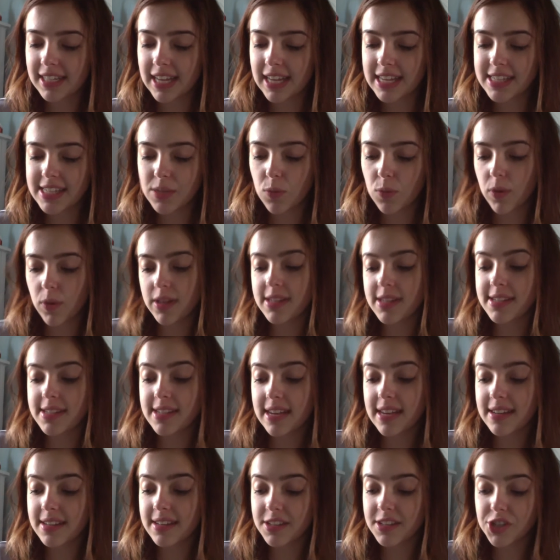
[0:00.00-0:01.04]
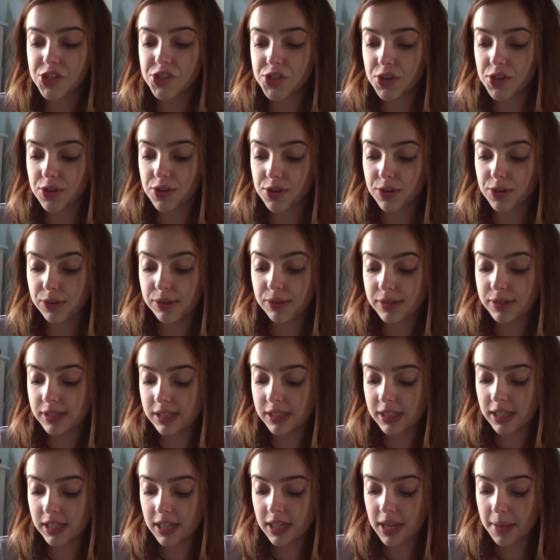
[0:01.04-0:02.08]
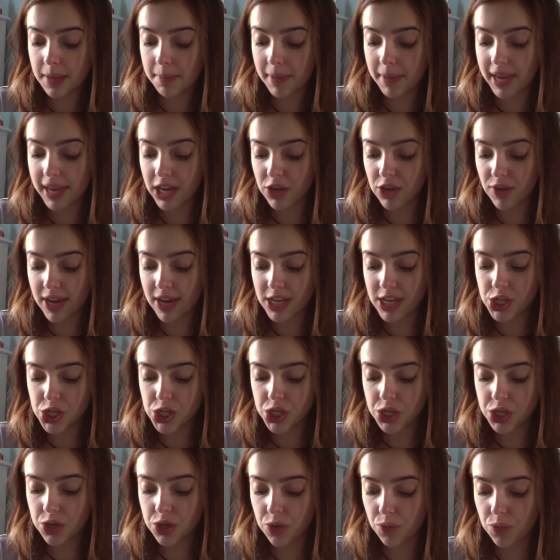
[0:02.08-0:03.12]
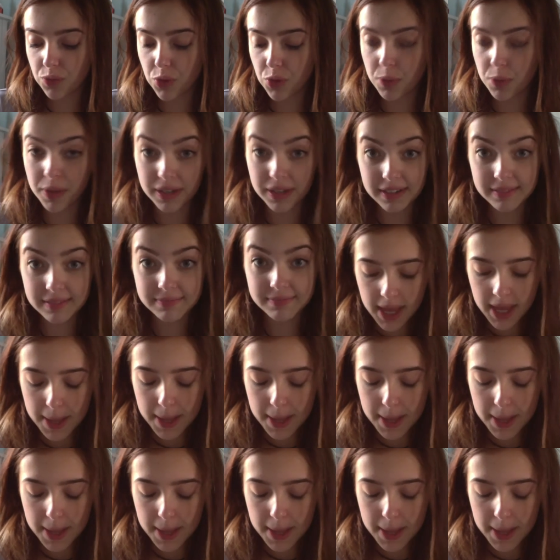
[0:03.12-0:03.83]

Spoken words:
It's a one-sentence journal by Gretchen Rubin.